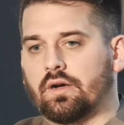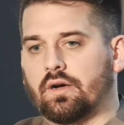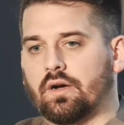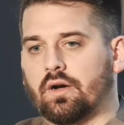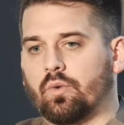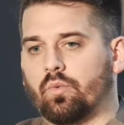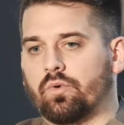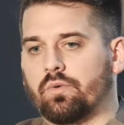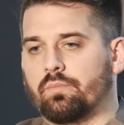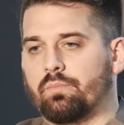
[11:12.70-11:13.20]

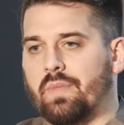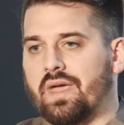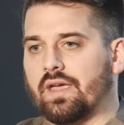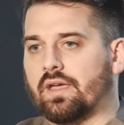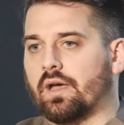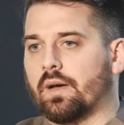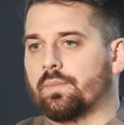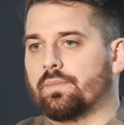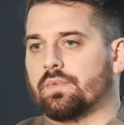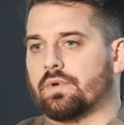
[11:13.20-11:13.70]
would
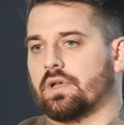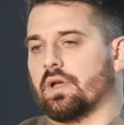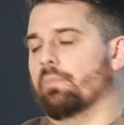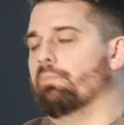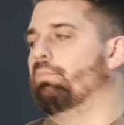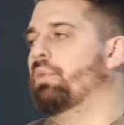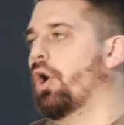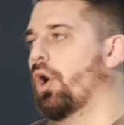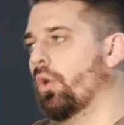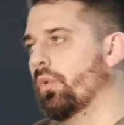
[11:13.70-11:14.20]
make up
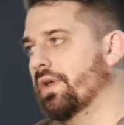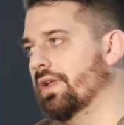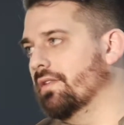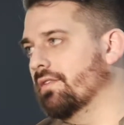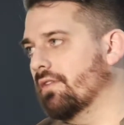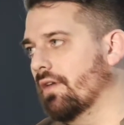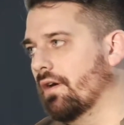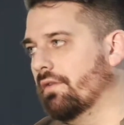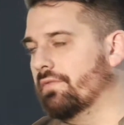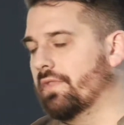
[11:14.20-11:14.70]

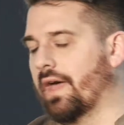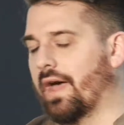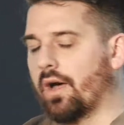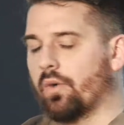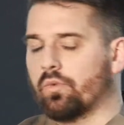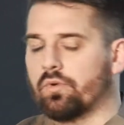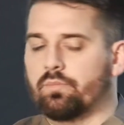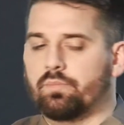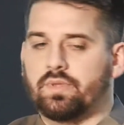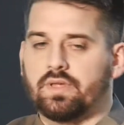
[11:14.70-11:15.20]
components of
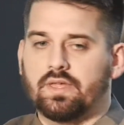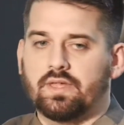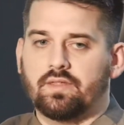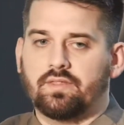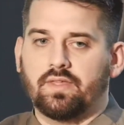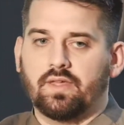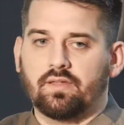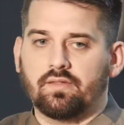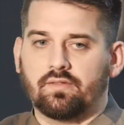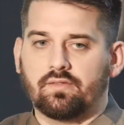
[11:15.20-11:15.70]
that would be
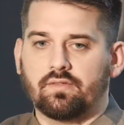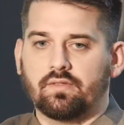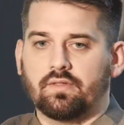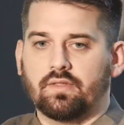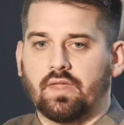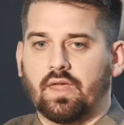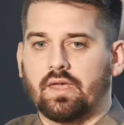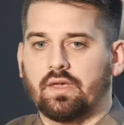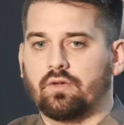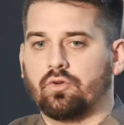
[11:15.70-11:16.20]
things
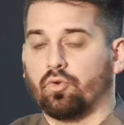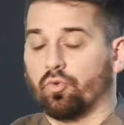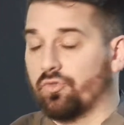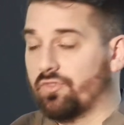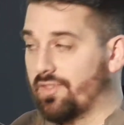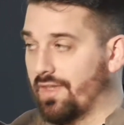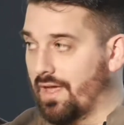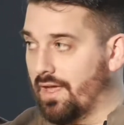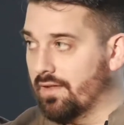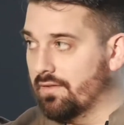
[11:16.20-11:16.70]
like
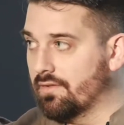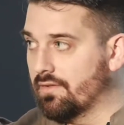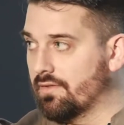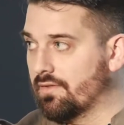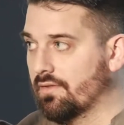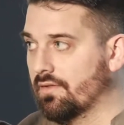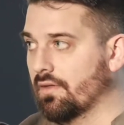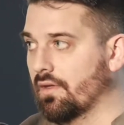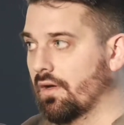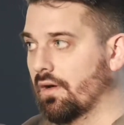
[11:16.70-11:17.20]

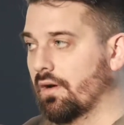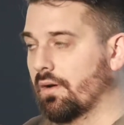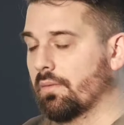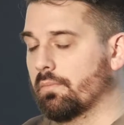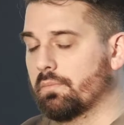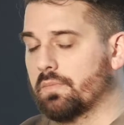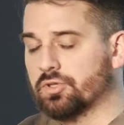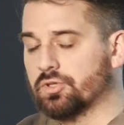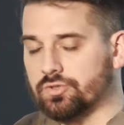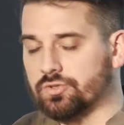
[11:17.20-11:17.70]
crusades,
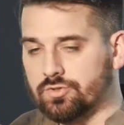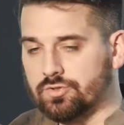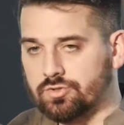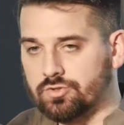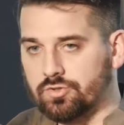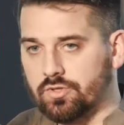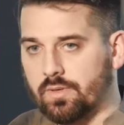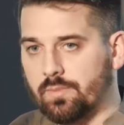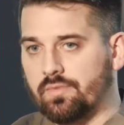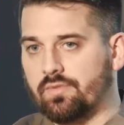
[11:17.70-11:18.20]
mission
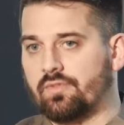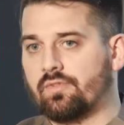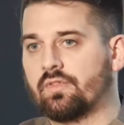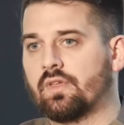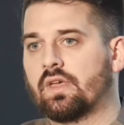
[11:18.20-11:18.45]
trips.